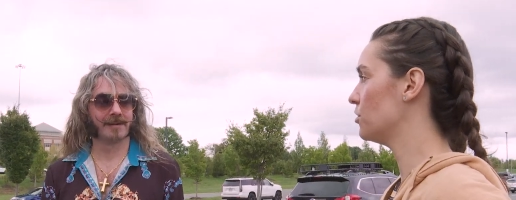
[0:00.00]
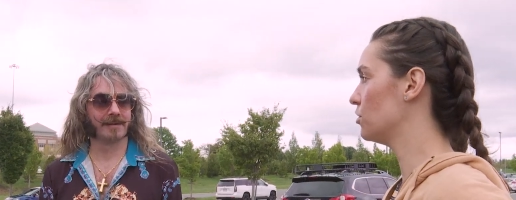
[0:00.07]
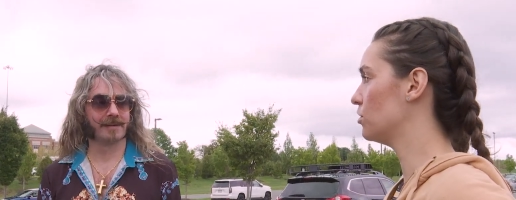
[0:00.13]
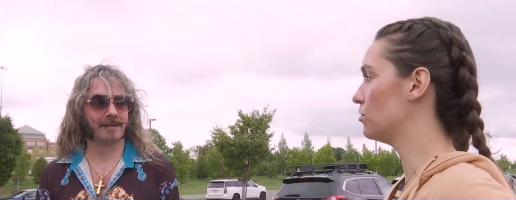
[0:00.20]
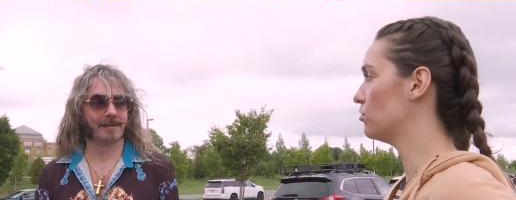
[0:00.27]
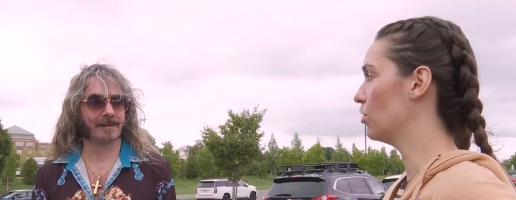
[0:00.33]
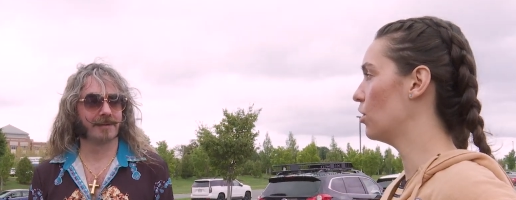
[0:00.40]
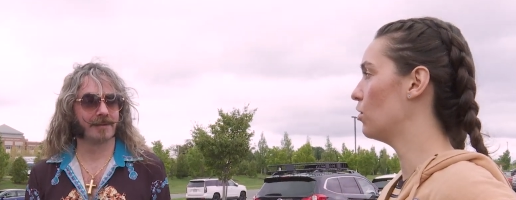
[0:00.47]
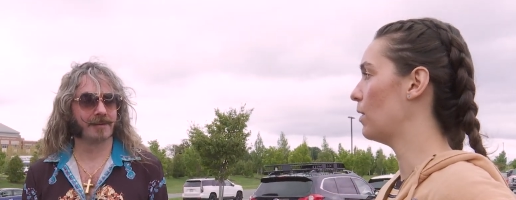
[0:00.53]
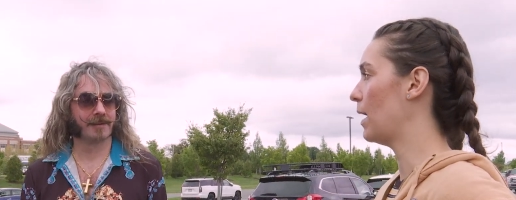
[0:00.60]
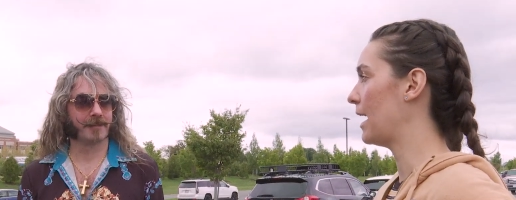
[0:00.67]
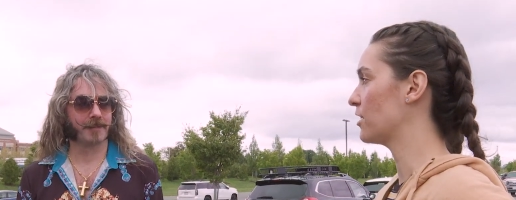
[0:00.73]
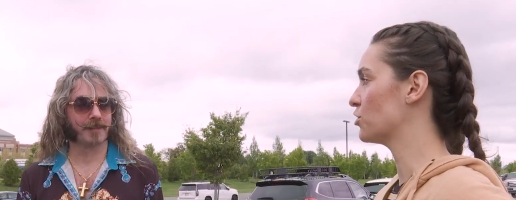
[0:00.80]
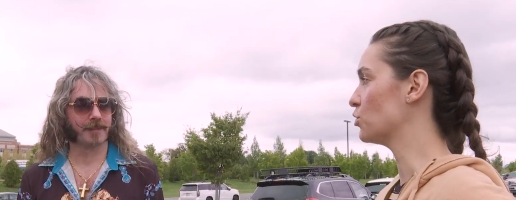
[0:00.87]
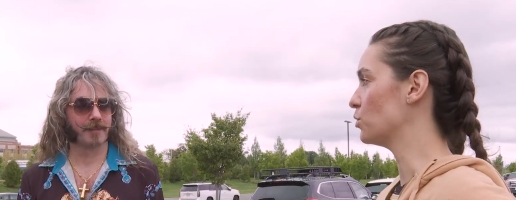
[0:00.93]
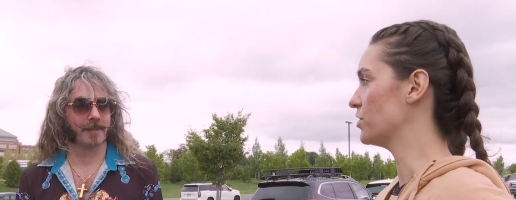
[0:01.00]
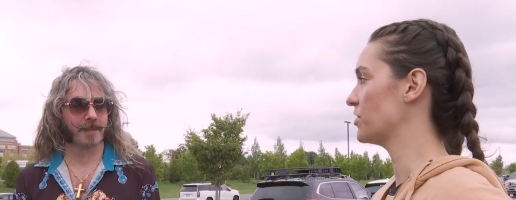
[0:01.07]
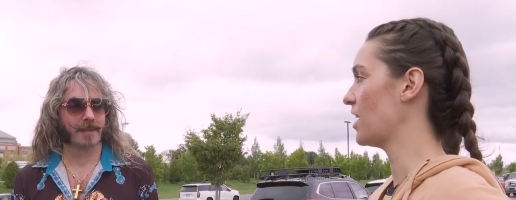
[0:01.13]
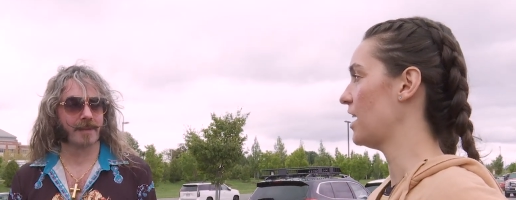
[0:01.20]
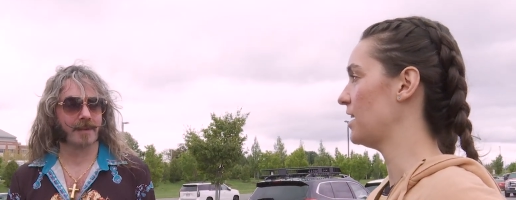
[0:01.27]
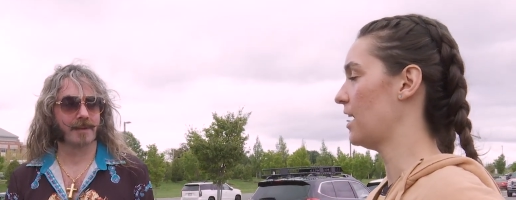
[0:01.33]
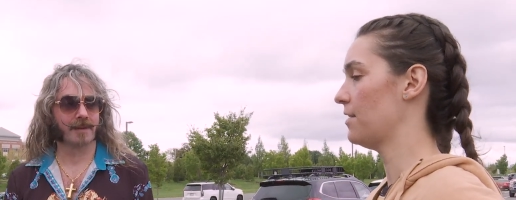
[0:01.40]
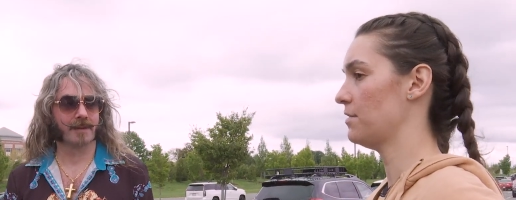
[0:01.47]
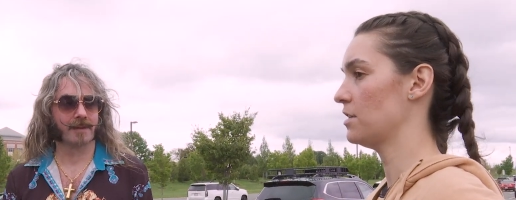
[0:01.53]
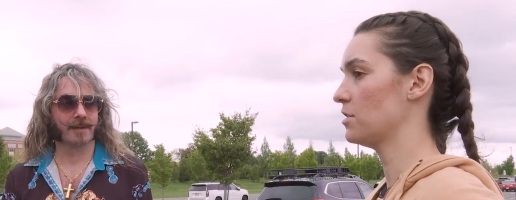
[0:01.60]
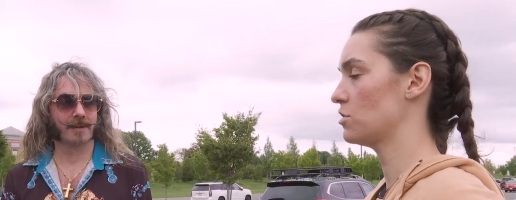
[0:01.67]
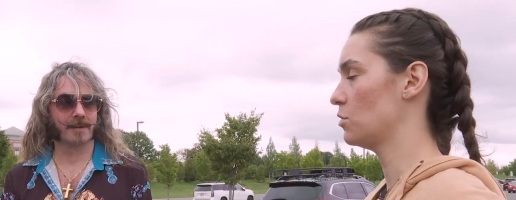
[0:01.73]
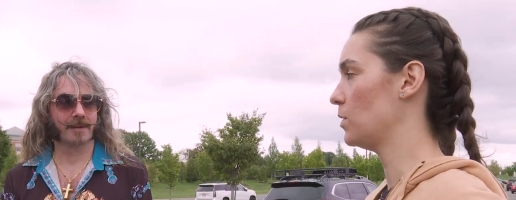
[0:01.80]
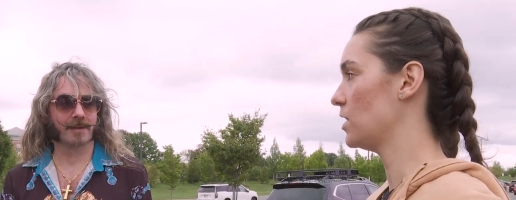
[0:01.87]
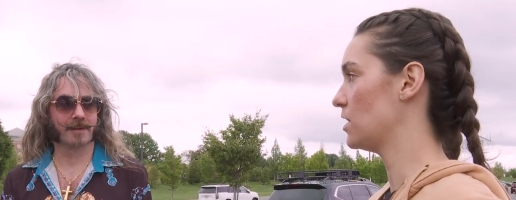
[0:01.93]
Speaker 1: to go actual skydiving
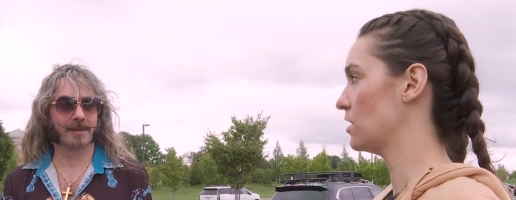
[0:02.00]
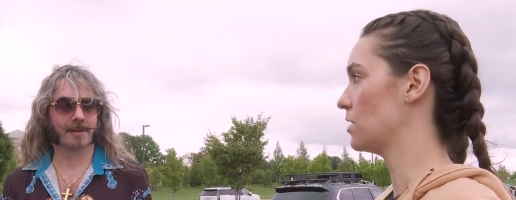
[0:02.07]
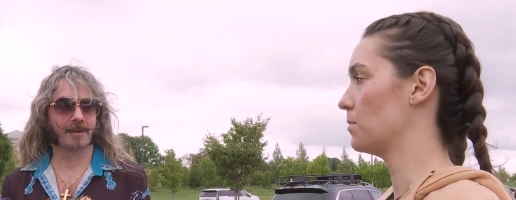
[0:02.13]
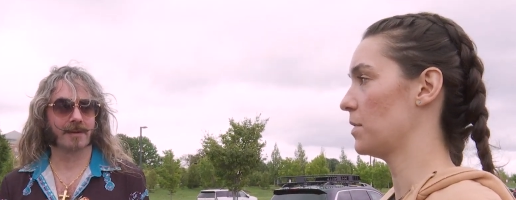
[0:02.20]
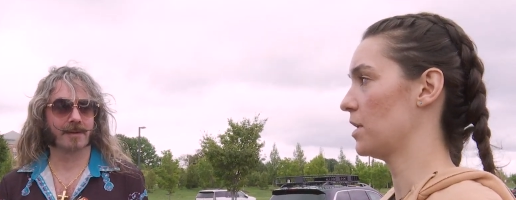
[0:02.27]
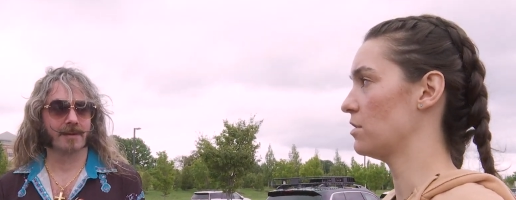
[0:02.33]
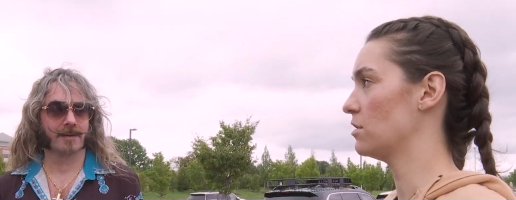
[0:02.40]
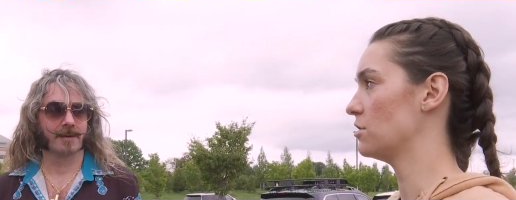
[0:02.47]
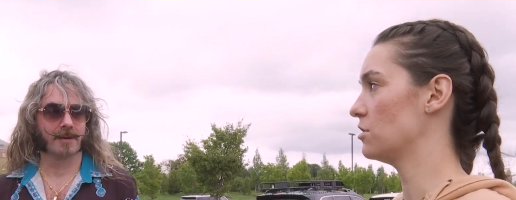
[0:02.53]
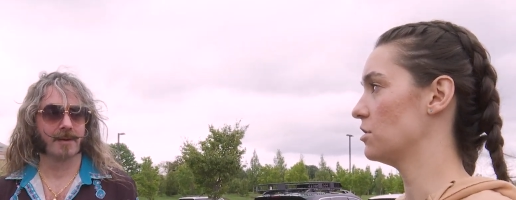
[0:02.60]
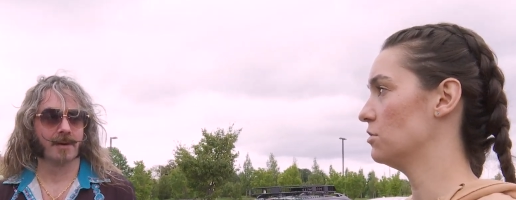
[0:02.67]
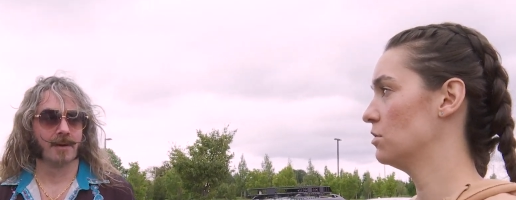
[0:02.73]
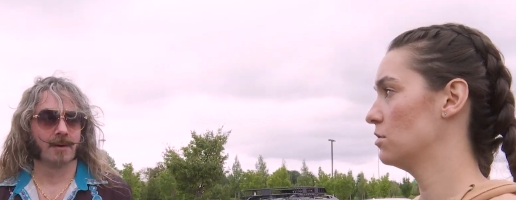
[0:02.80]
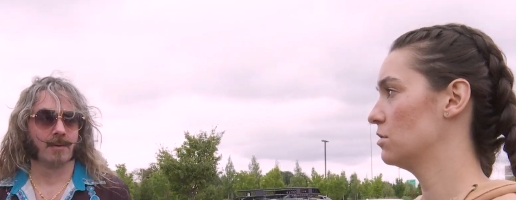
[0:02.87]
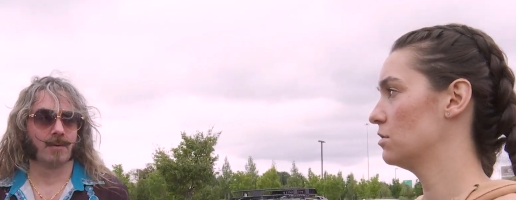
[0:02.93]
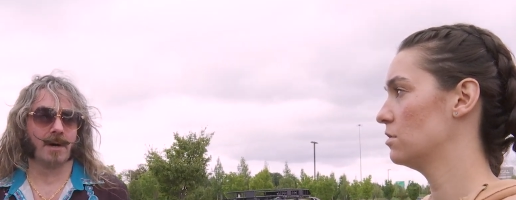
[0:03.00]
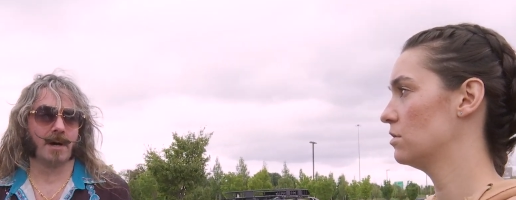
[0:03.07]
so we can compare the two.